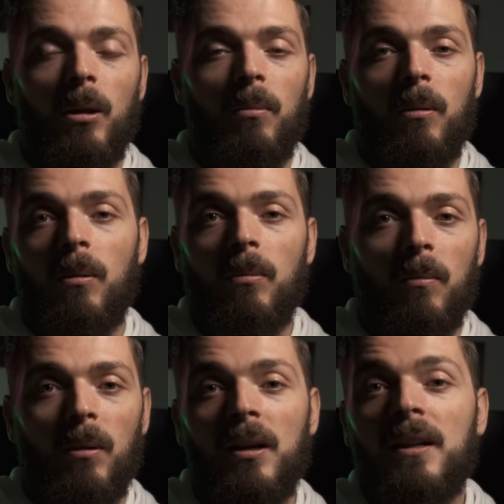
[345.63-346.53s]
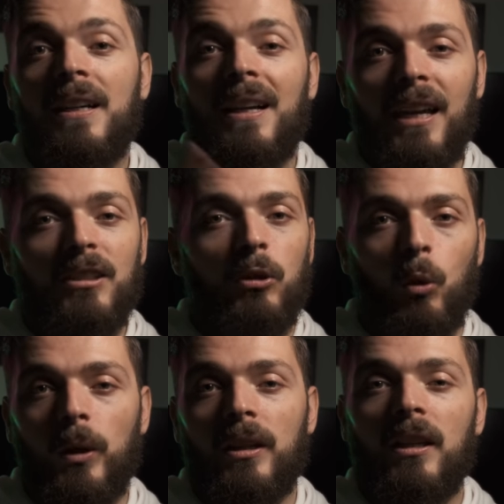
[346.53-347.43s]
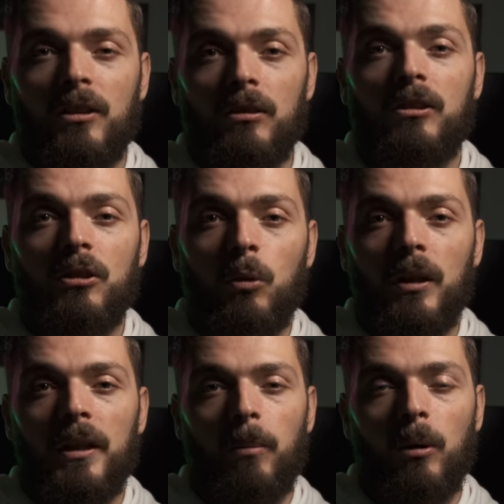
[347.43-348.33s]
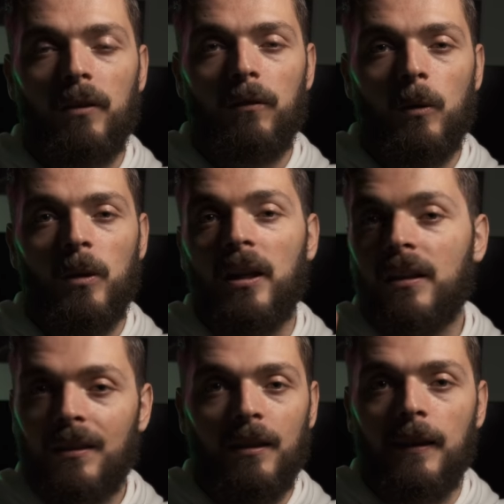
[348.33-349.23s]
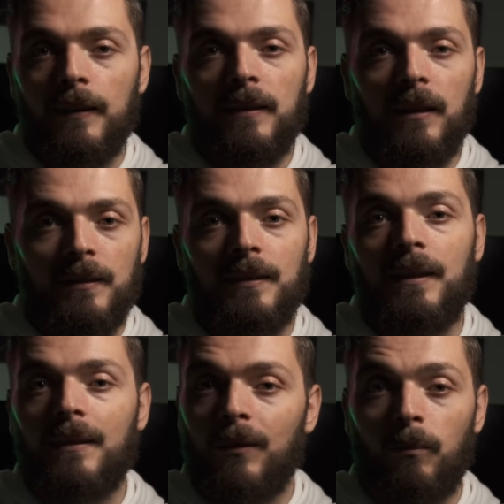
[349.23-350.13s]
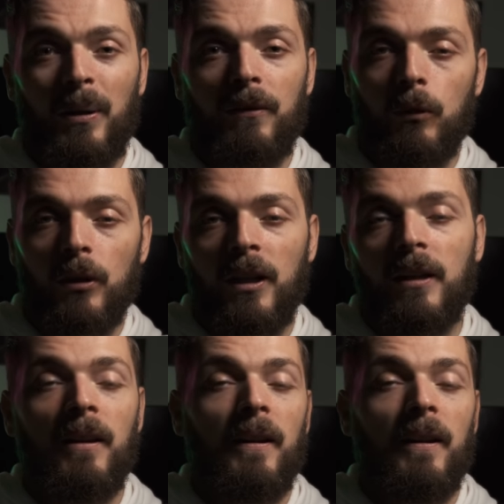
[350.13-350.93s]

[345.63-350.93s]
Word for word: Blah blah blah blah blah. It's annoying. Just call it the Pocket 4K. Done, dusted. P4K.